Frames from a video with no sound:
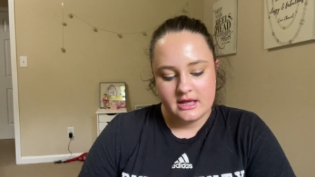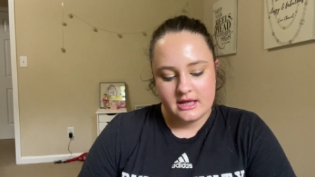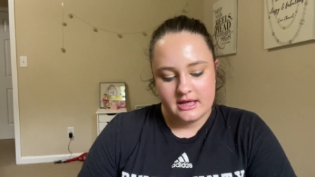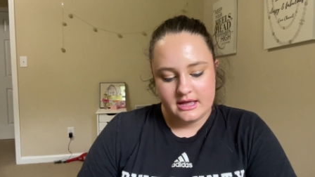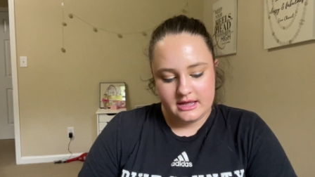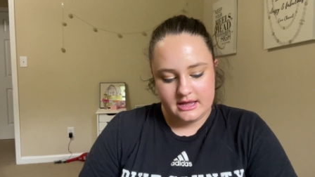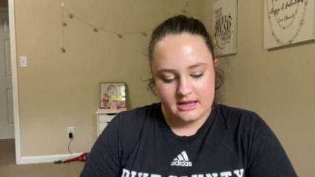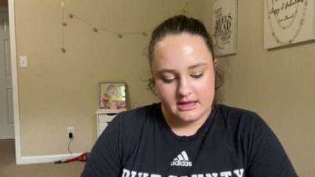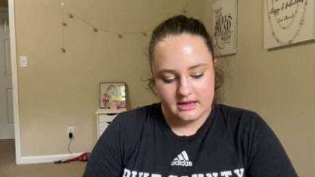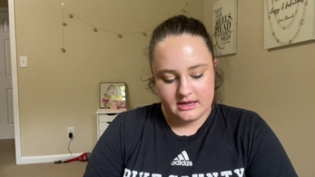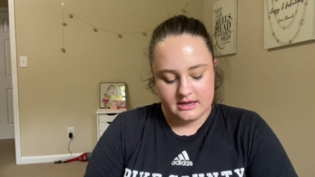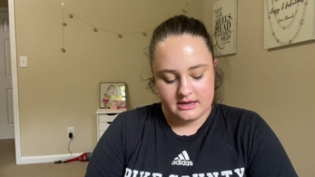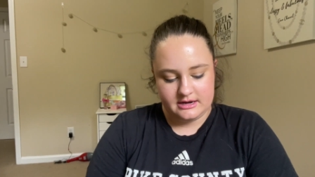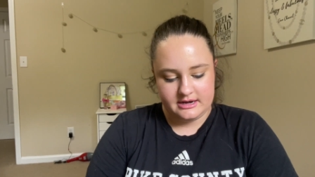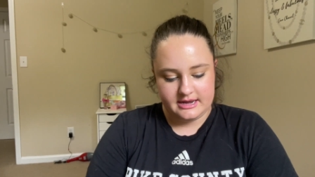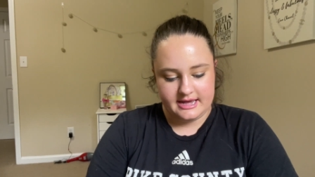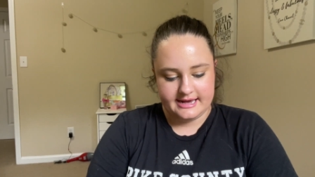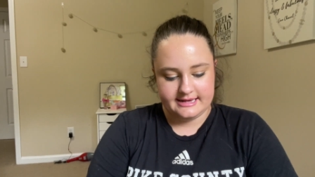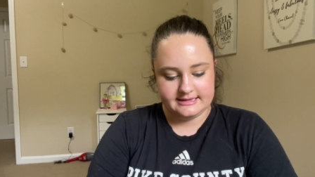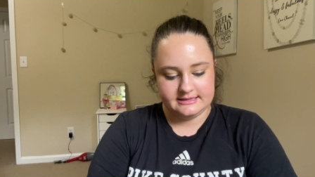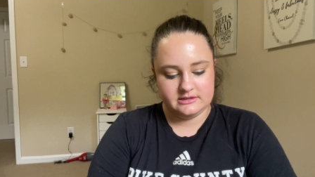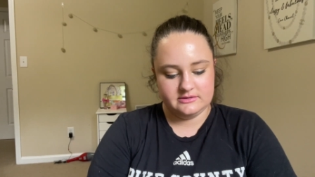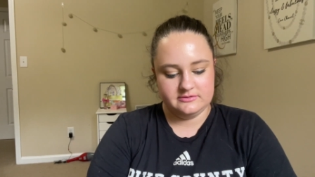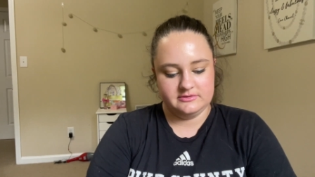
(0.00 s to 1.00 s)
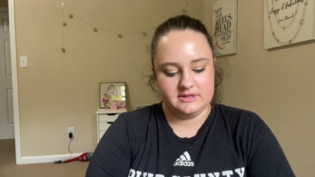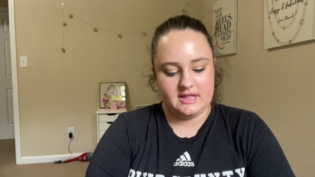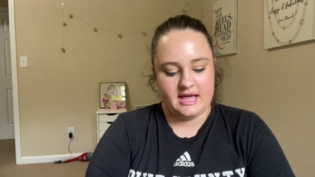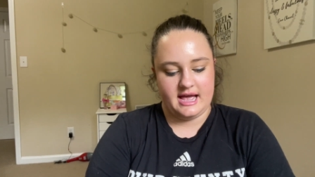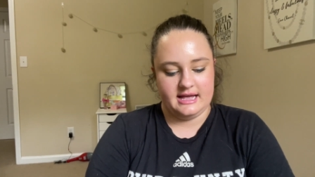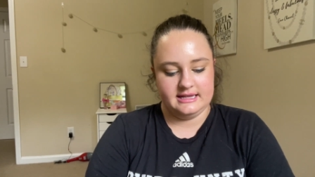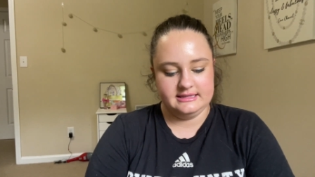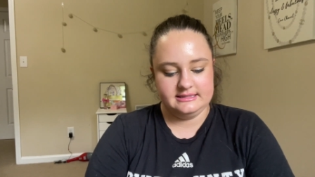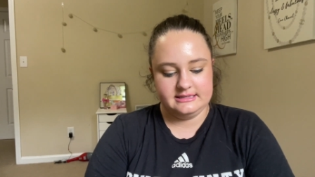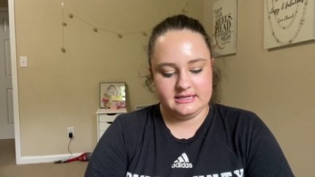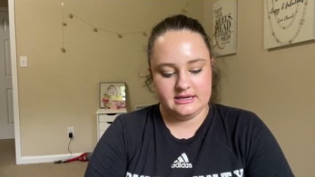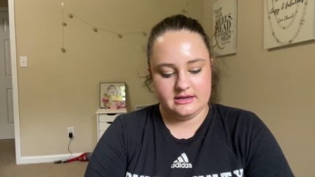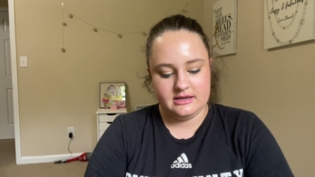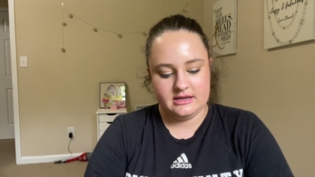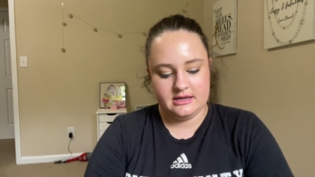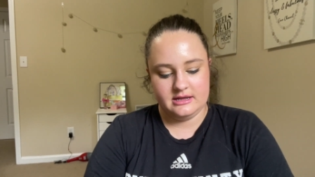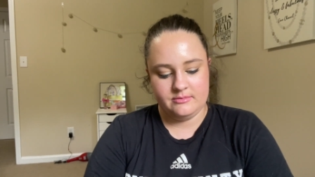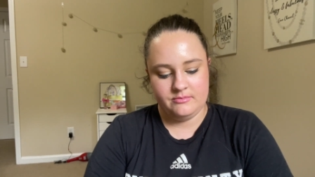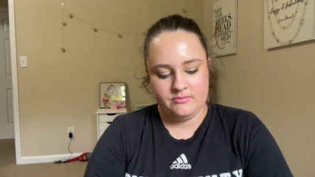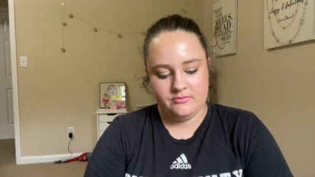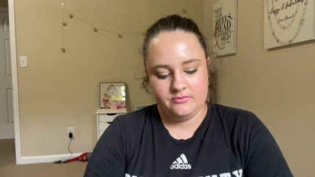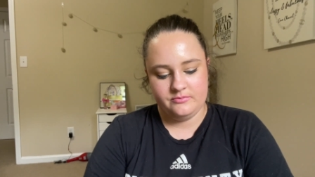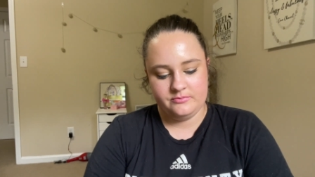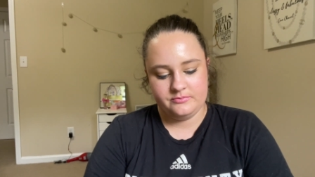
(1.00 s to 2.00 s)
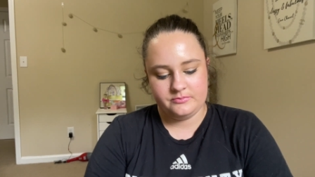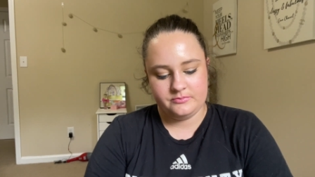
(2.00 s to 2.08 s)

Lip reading: And as of last time,